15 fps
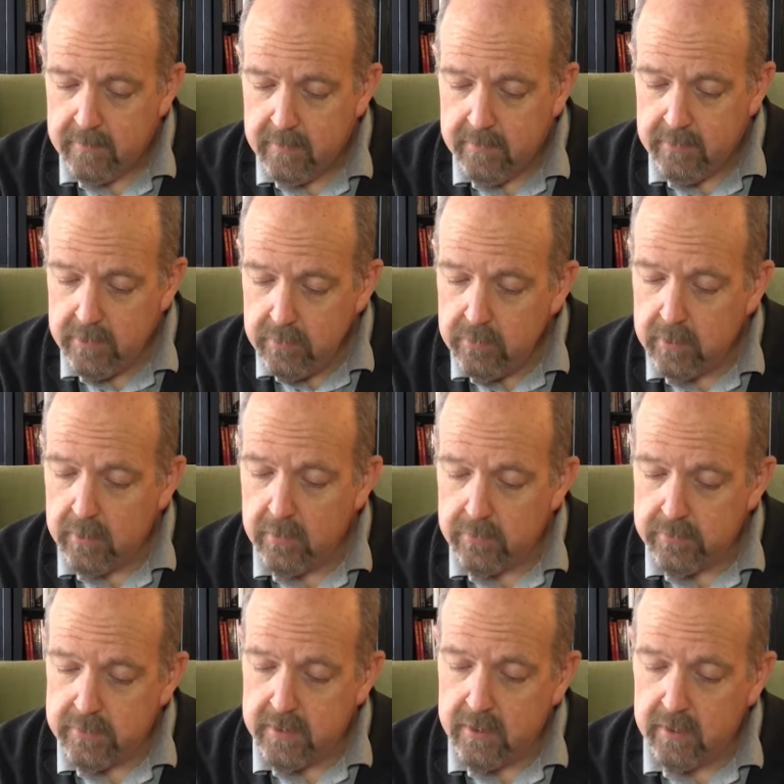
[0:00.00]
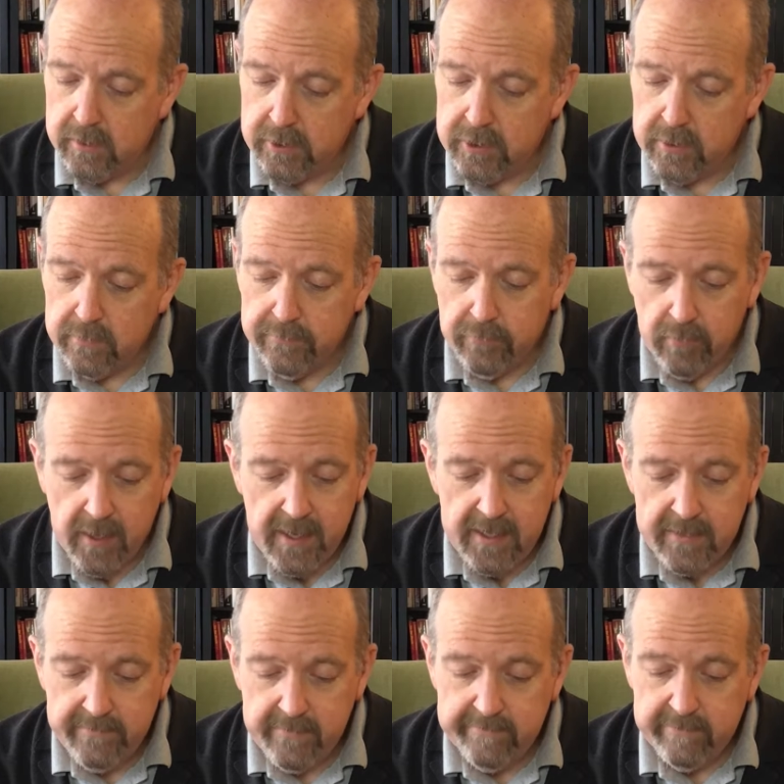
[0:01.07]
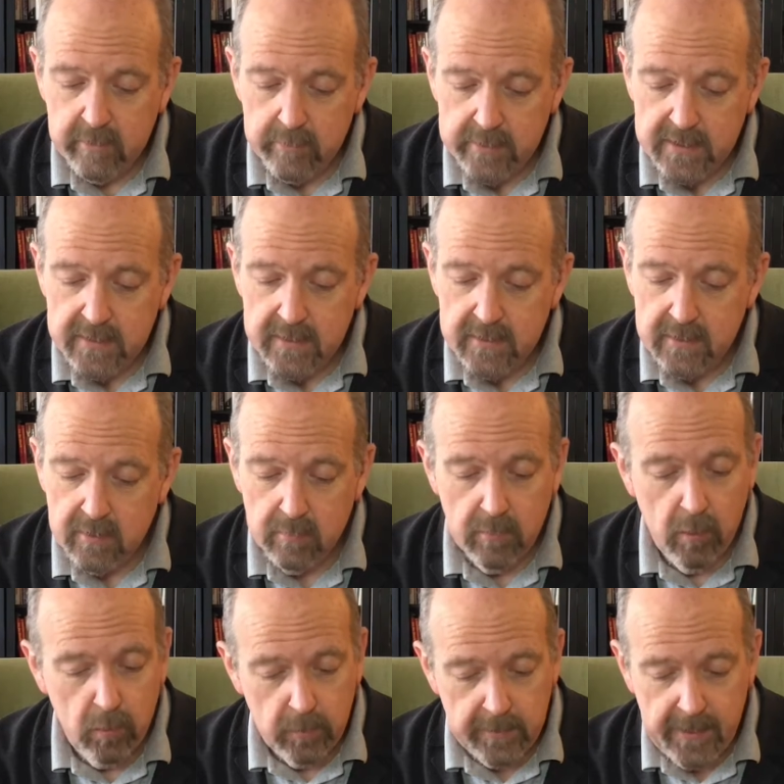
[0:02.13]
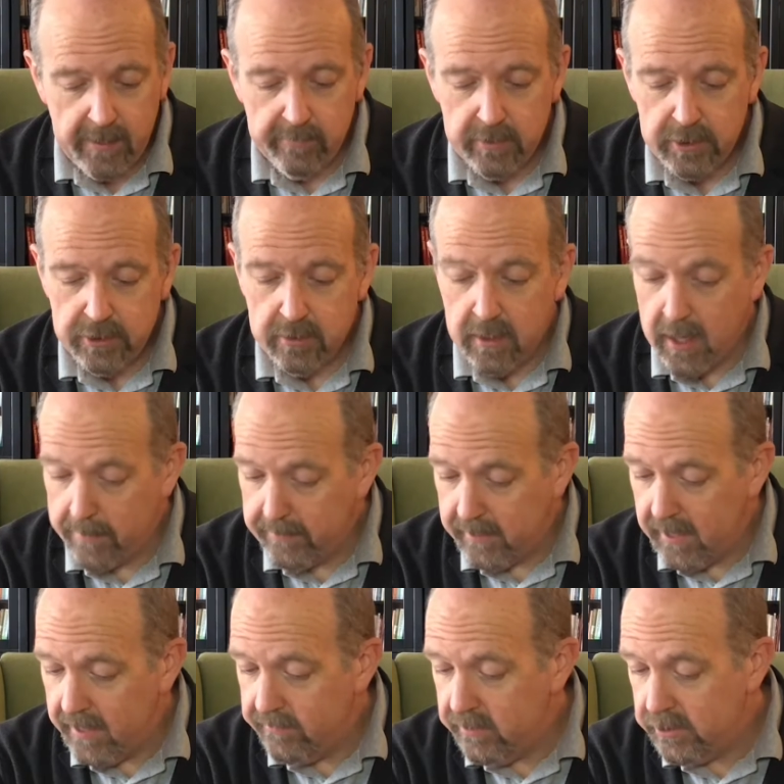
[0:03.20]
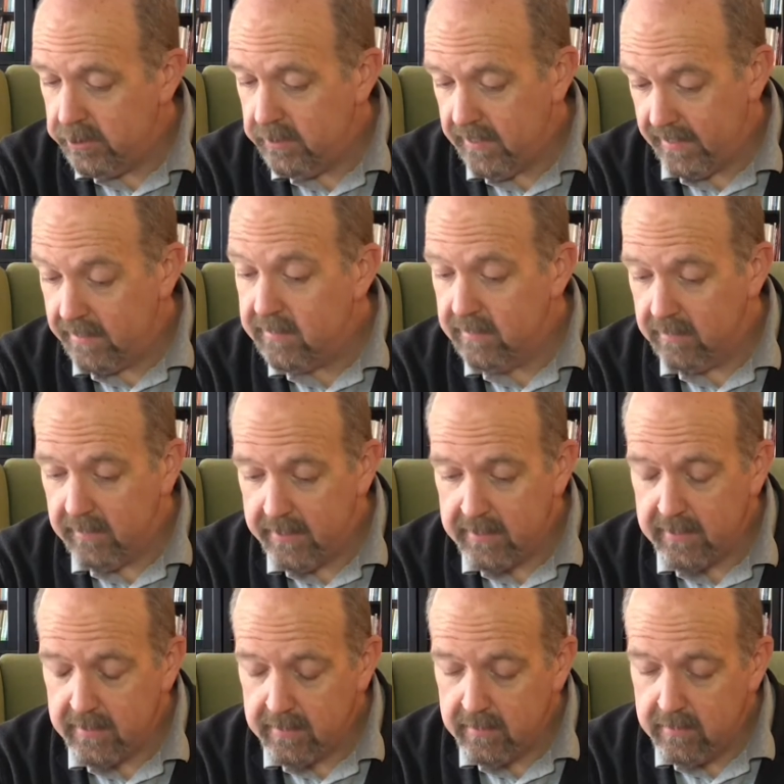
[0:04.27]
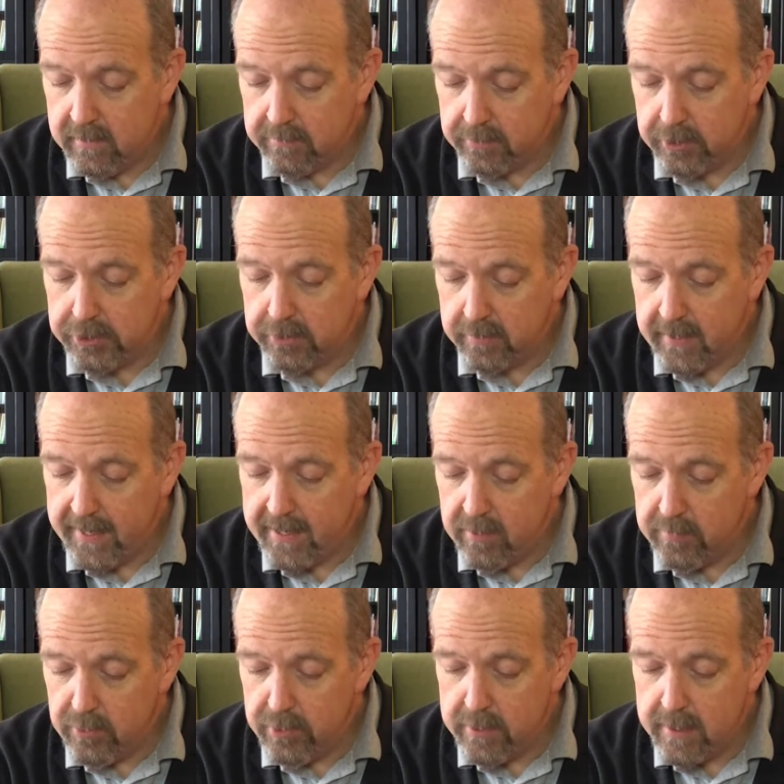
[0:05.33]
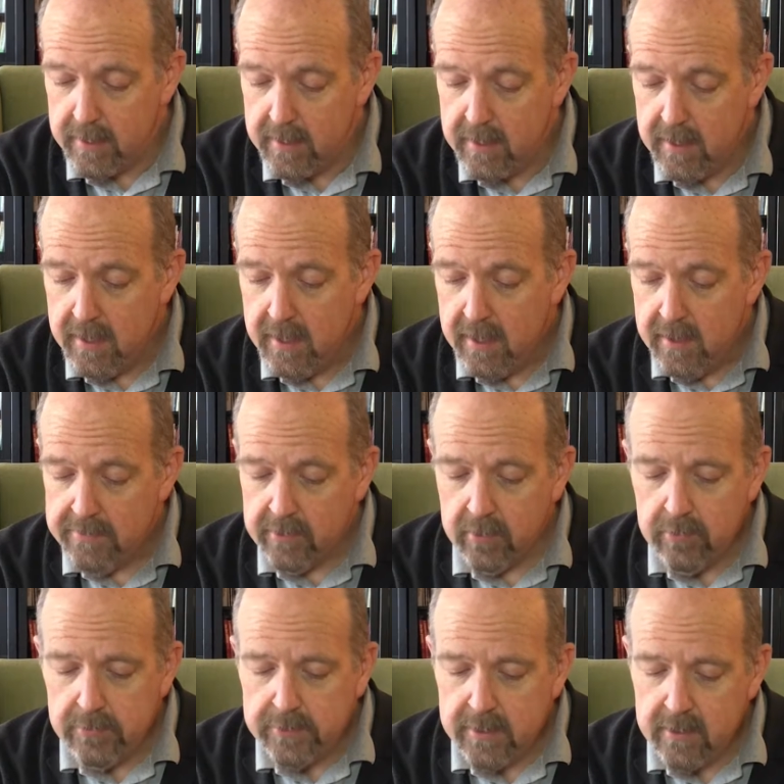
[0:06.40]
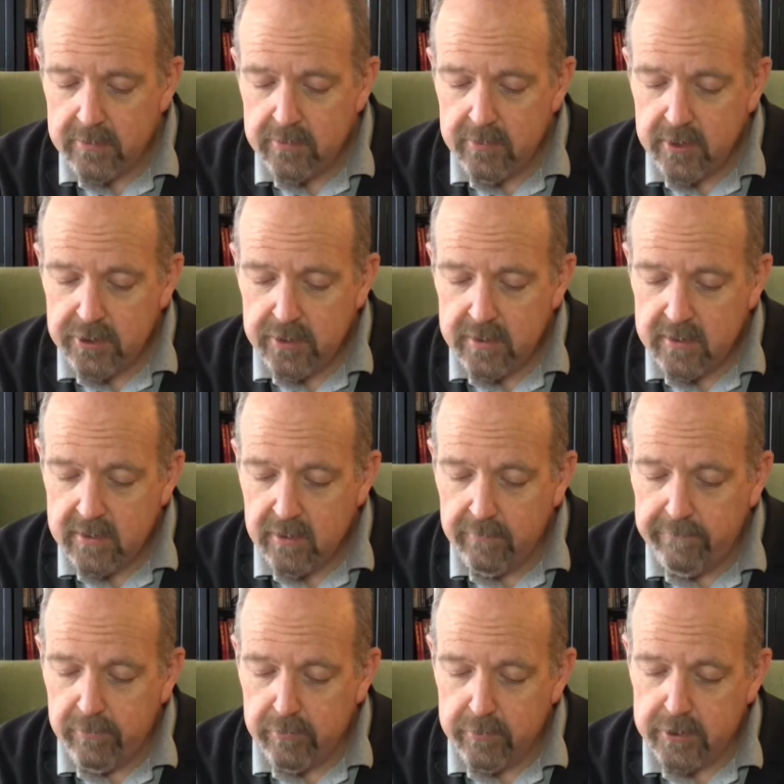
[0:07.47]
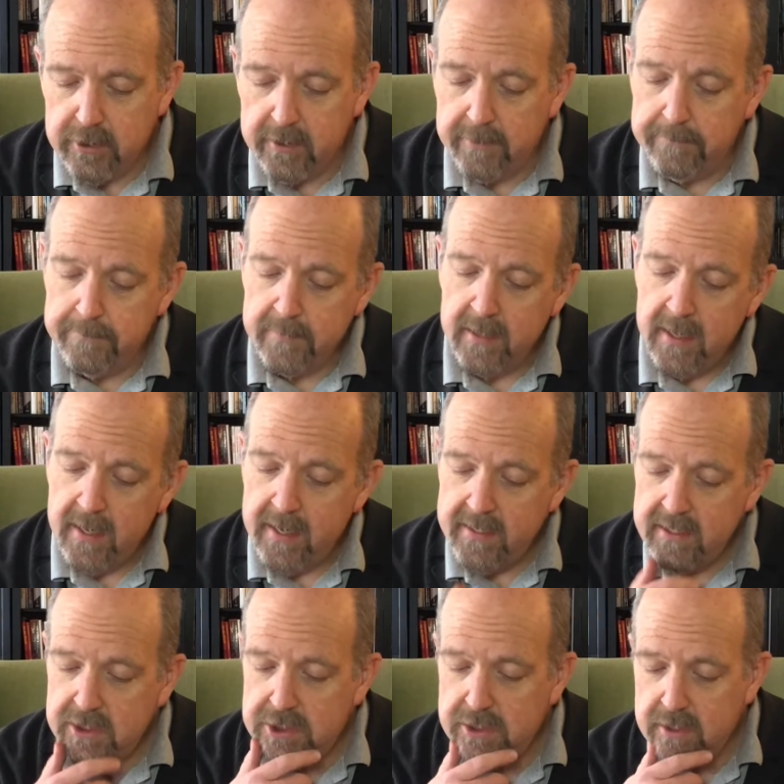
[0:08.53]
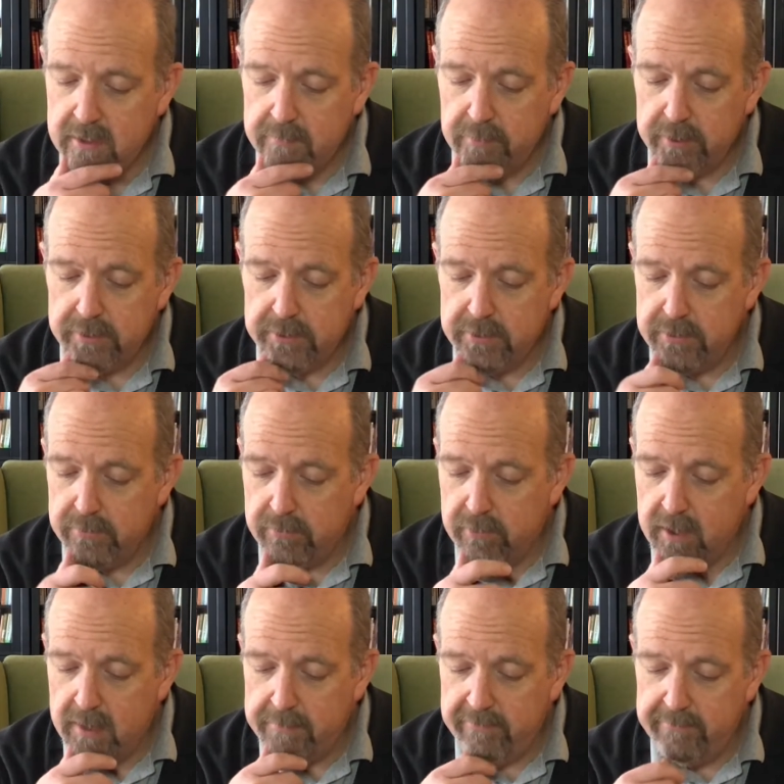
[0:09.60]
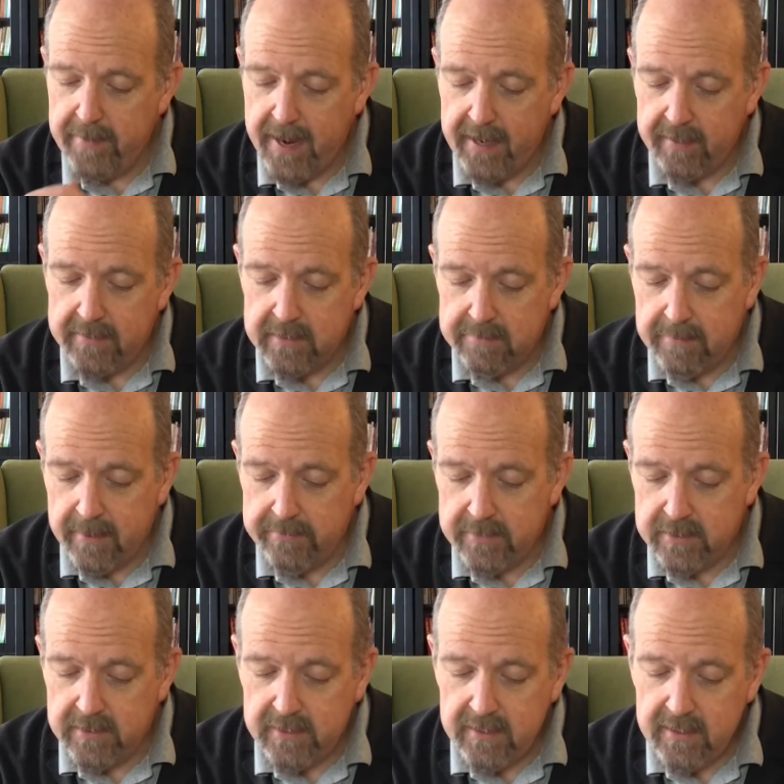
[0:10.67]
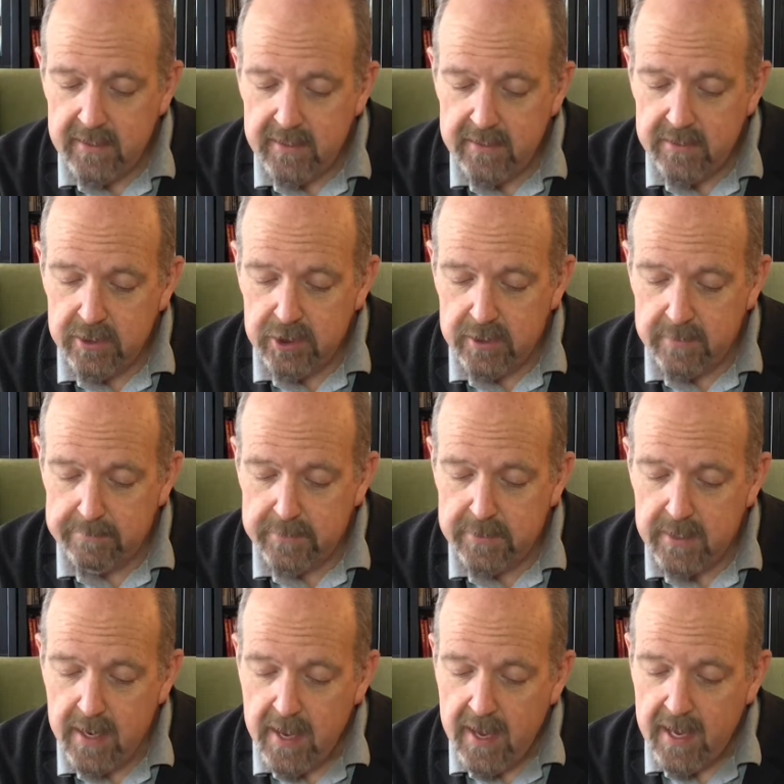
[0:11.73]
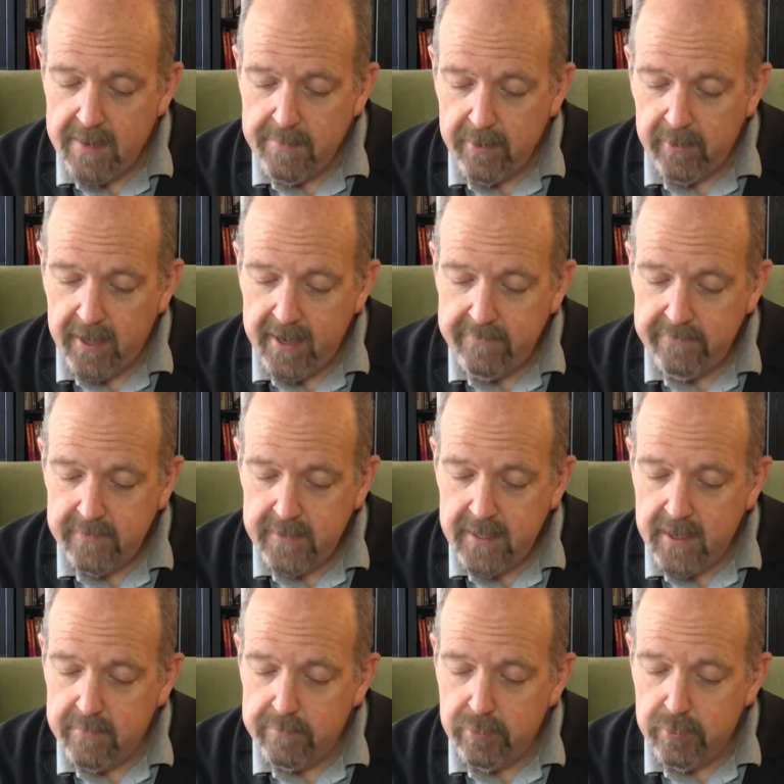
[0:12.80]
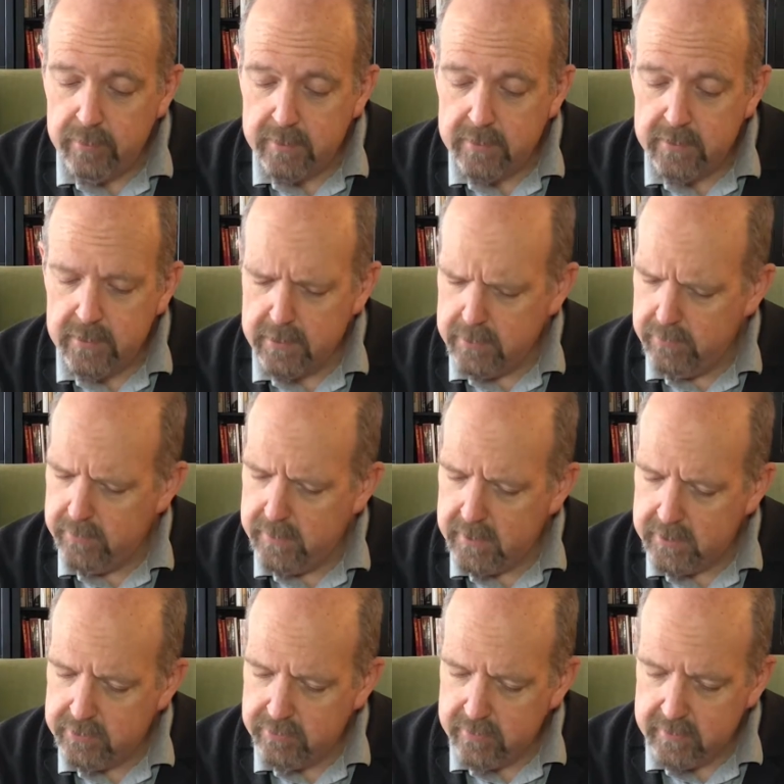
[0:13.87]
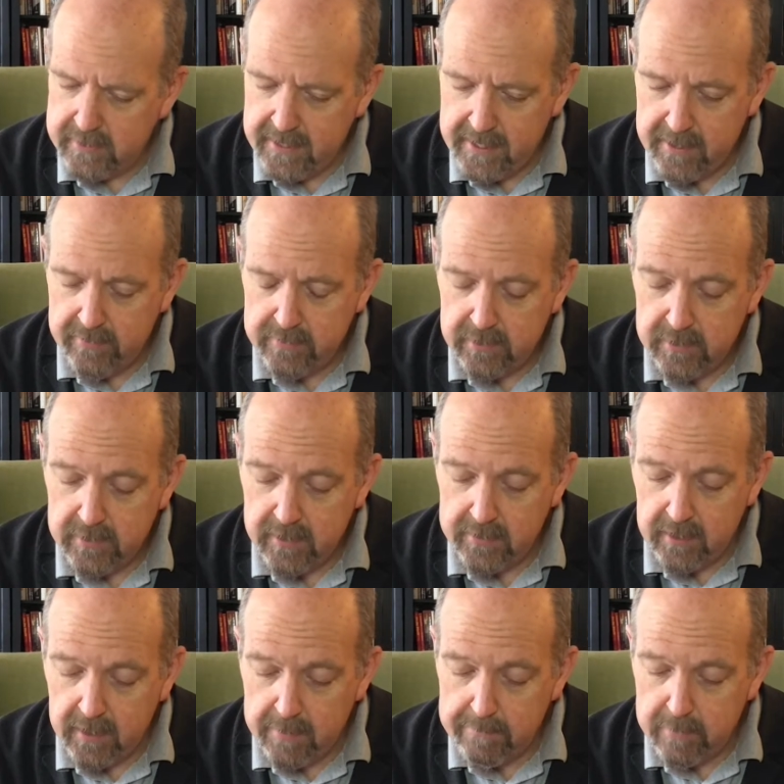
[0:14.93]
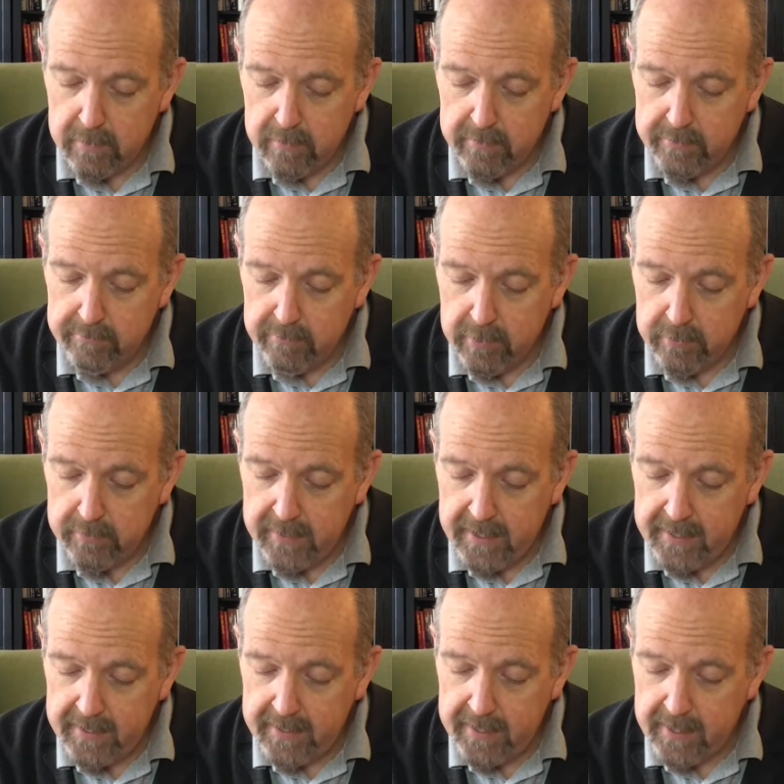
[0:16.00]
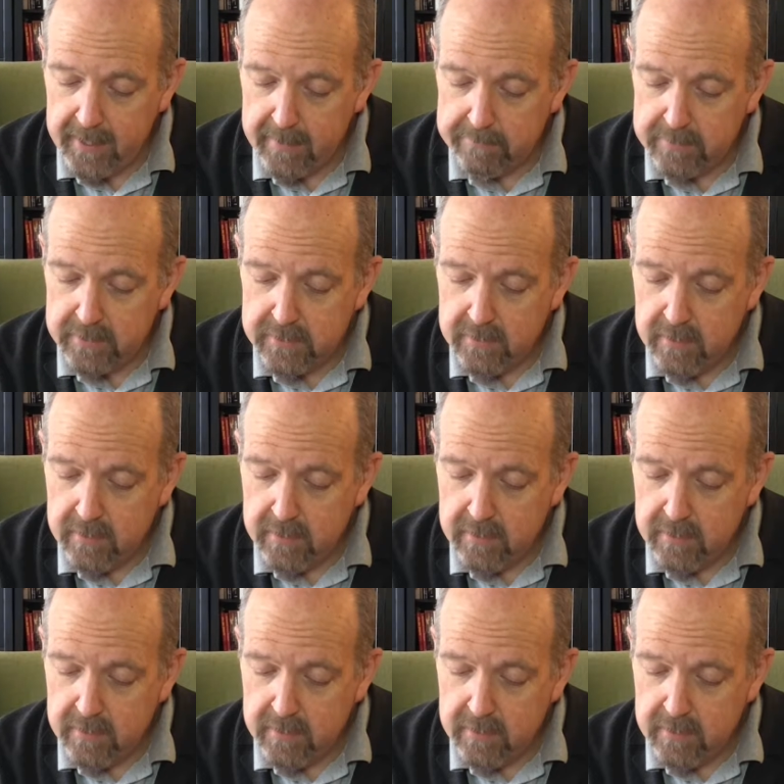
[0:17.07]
The newer local songs show a variety of influences: Old Irish, Comic Irish, and, lately, Commercial Cowboy. The local song tradition is still flourishing, and each year brings a new crop of ballads about the sea and the ships, and about life in the outports, the new industrial towns, and the lumber and road gang camps.